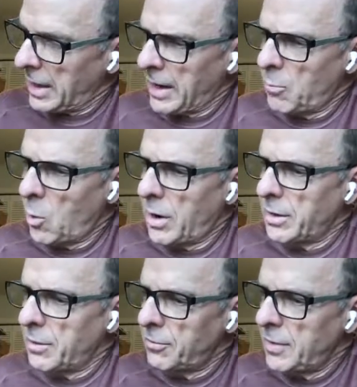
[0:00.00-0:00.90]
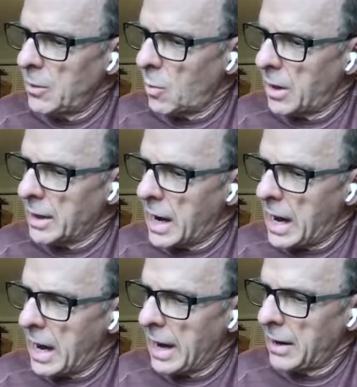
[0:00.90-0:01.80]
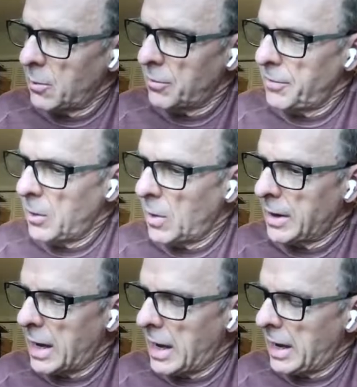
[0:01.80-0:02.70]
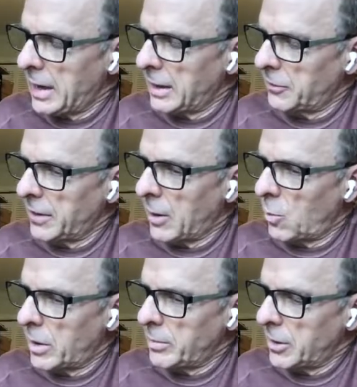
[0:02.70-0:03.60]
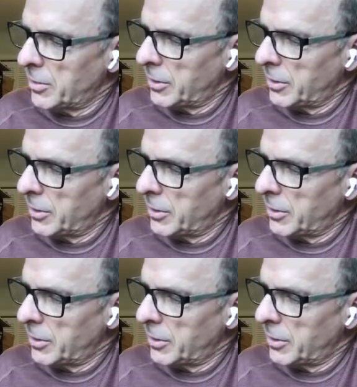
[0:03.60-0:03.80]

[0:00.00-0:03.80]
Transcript: m1 v1I, well, v1I is that 1 meter